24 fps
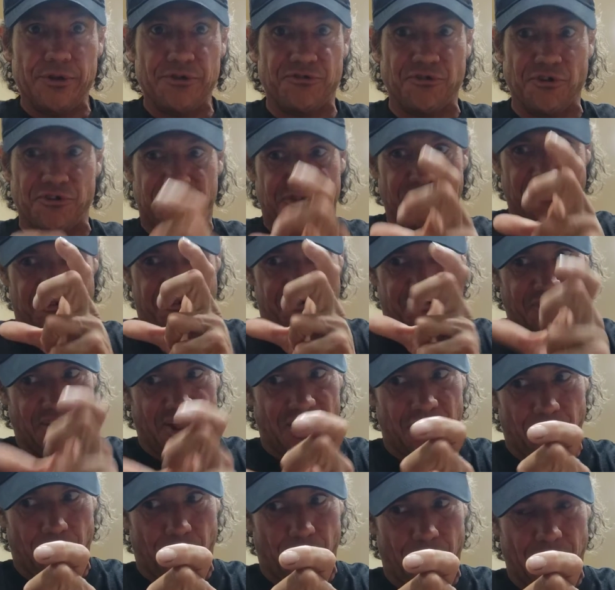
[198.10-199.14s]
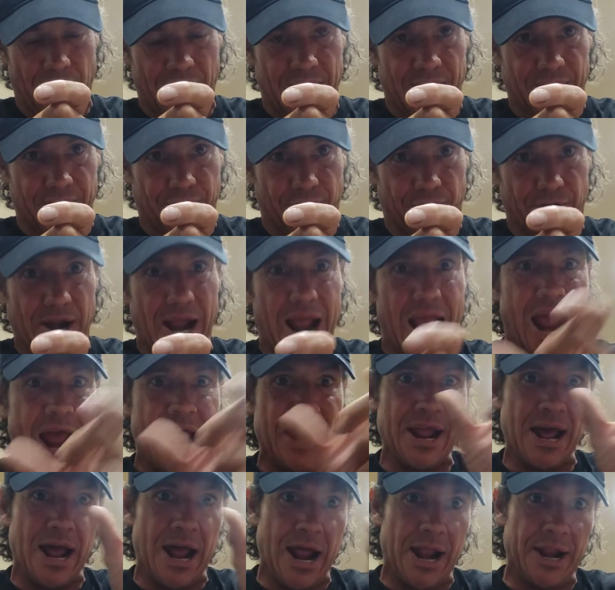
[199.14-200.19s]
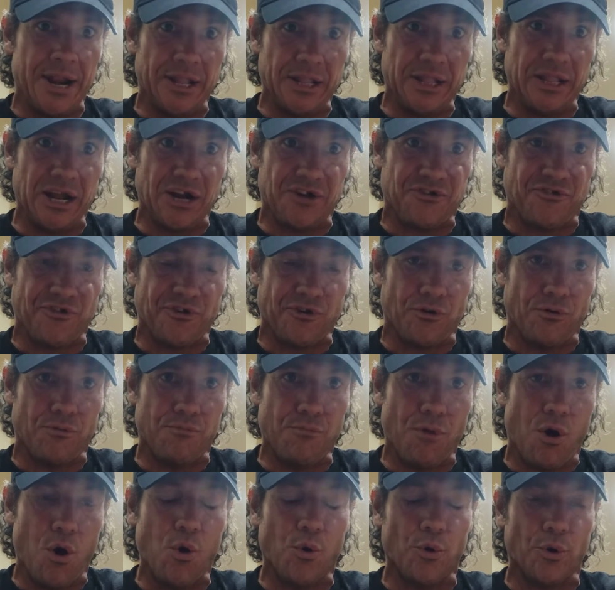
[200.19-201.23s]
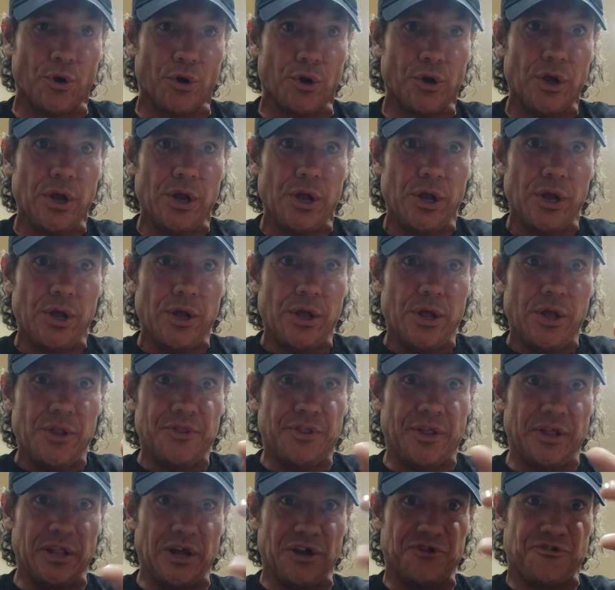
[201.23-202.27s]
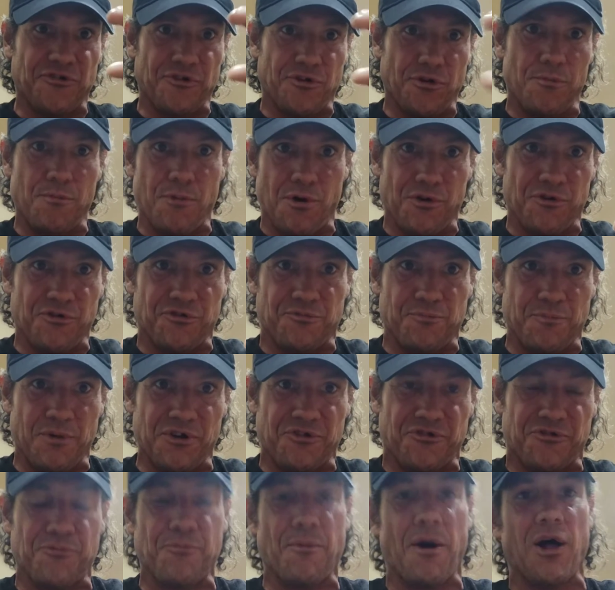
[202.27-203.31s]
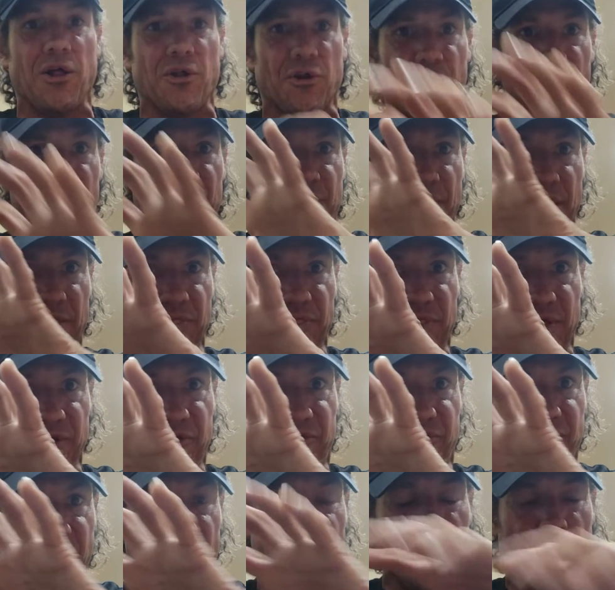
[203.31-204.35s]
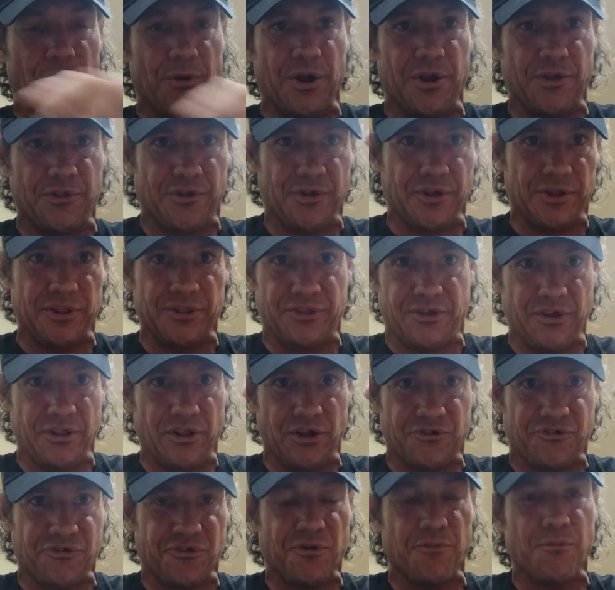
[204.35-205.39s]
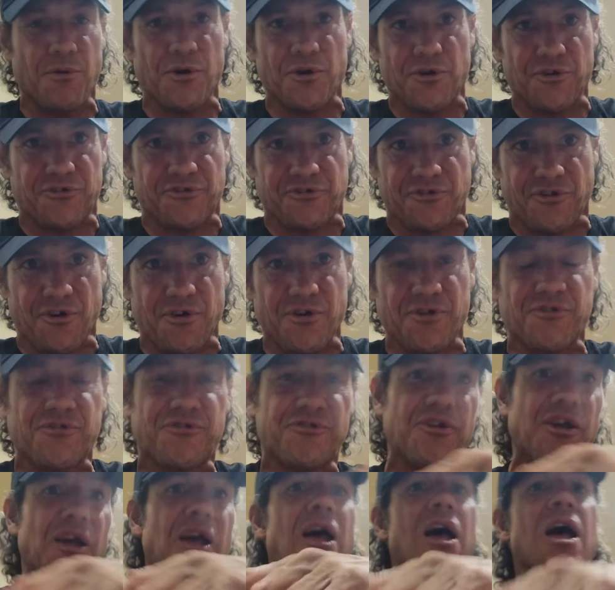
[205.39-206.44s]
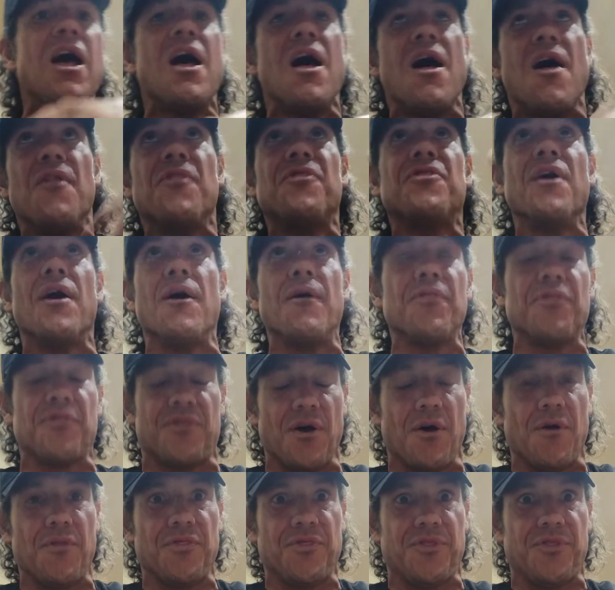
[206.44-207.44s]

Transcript: So it's a generator and an electrical motor. The electrical motor is much smaller than the generator. The electrical motor turns it